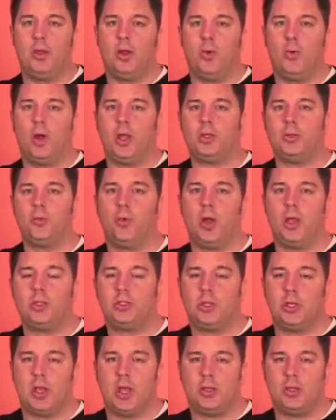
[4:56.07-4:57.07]
What
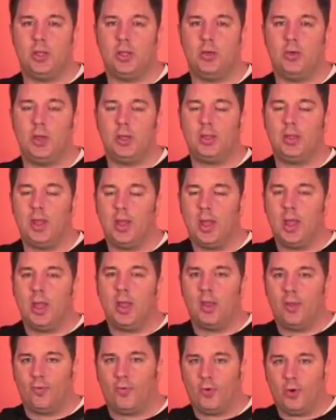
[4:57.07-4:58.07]
should I do? And
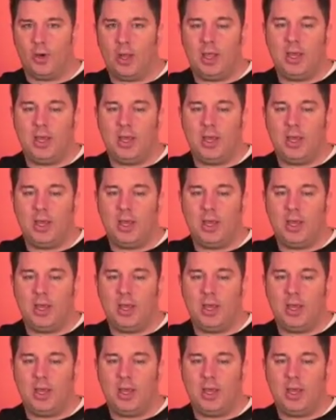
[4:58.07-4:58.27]
For